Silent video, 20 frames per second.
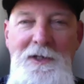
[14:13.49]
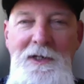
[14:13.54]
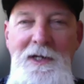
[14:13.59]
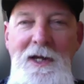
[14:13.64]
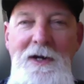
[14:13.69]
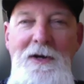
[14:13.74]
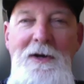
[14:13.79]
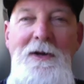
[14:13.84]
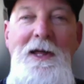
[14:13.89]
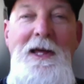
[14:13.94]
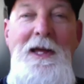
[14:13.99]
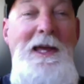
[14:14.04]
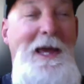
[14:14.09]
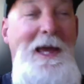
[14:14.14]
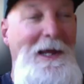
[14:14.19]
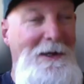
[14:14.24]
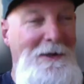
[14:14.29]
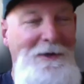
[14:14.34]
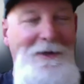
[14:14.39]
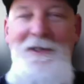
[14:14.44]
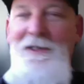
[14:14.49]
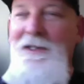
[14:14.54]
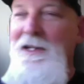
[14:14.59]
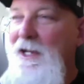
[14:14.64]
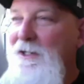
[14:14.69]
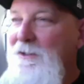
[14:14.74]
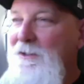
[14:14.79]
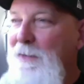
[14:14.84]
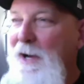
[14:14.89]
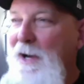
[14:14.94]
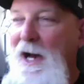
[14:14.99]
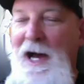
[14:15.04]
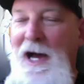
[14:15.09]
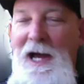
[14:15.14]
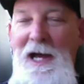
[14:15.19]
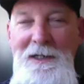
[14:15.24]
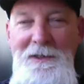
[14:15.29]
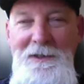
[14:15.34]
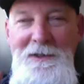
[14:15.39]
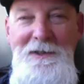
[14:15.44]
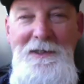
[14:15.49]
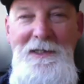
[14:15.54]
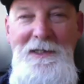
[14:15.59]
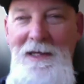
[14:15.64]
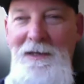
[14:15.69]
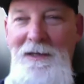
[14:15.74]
you know, like, hey, look at these nice bikes.